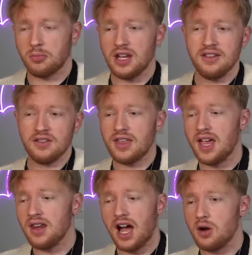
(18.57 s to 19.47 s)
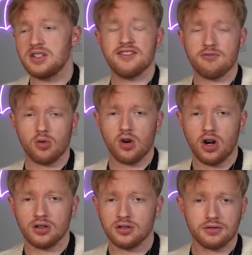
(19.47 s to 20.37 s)
even then, I was even more
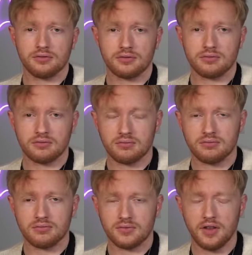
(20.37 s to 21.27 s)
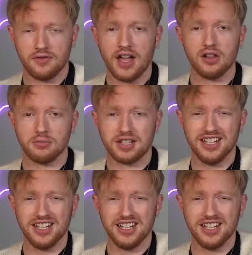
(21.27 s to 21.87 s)
underdeveloped.